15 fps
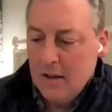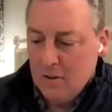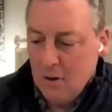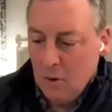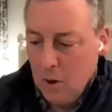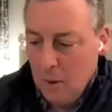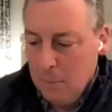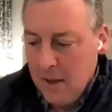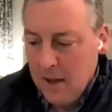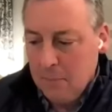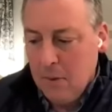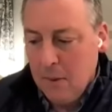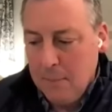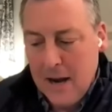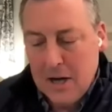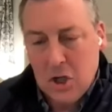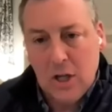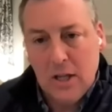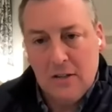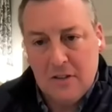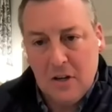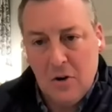So we're big
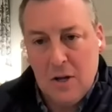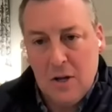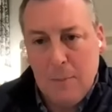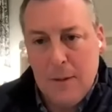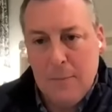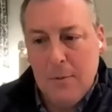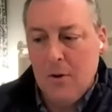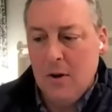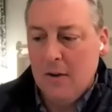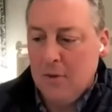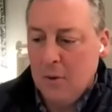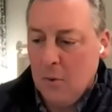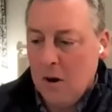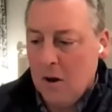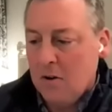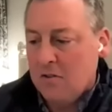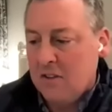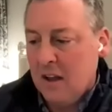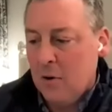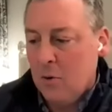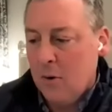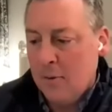Patrick Lencioni people, and if you want to
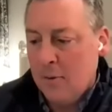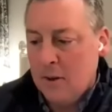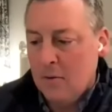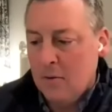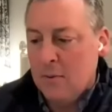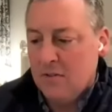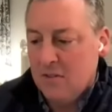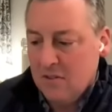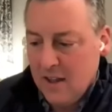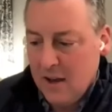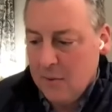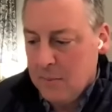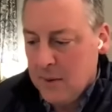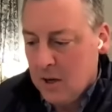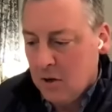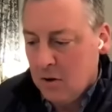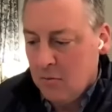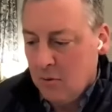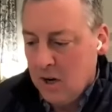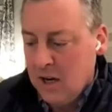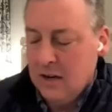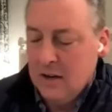understand the way we do business, that would be a
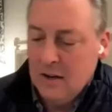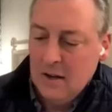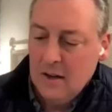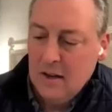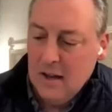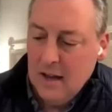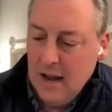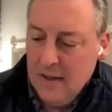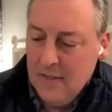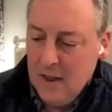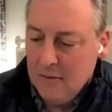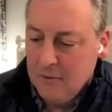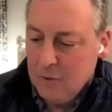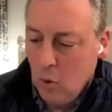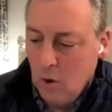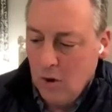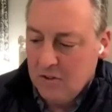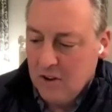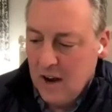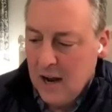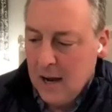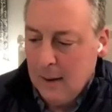good read and then of
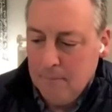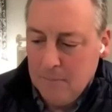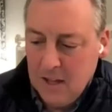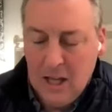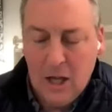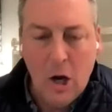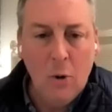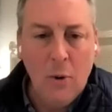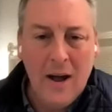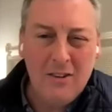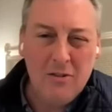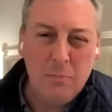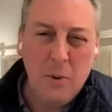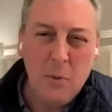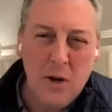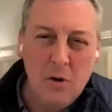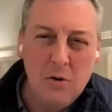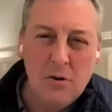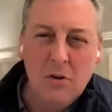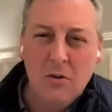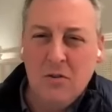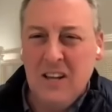course um, EOS, but we
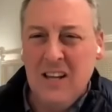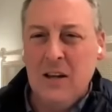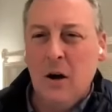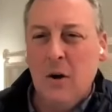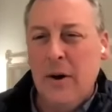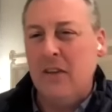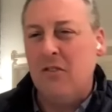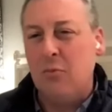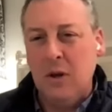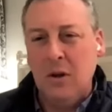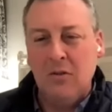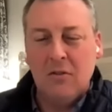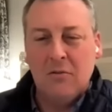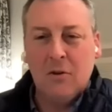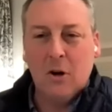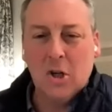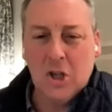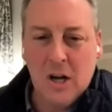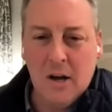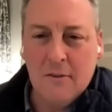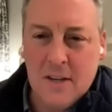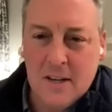don't use the EOS. We use a
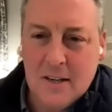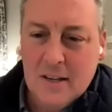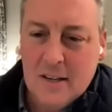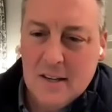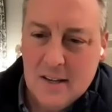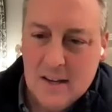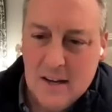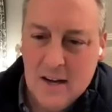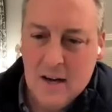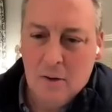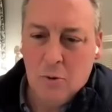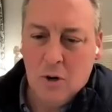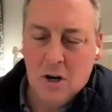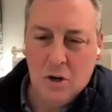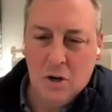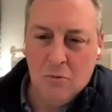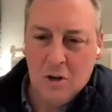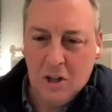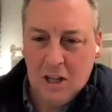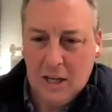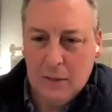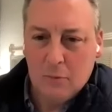version of it uh, mm-hmm. where you
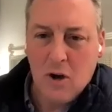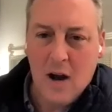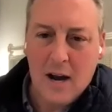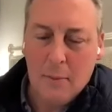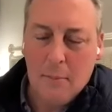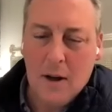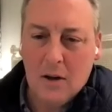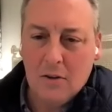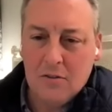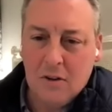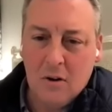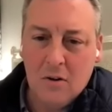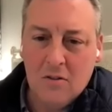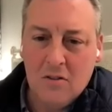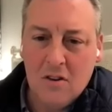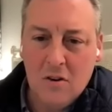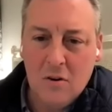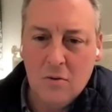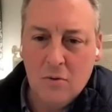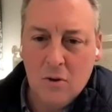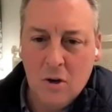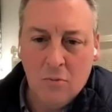really keep track of milestones and
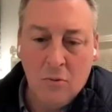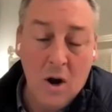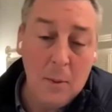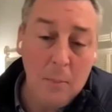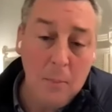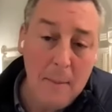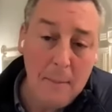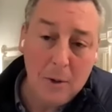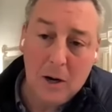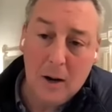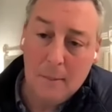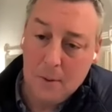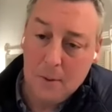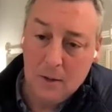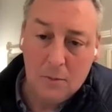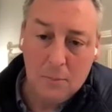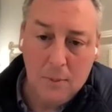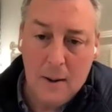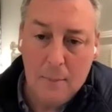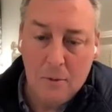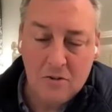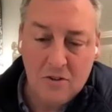you you run a proper company with
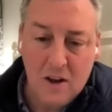proper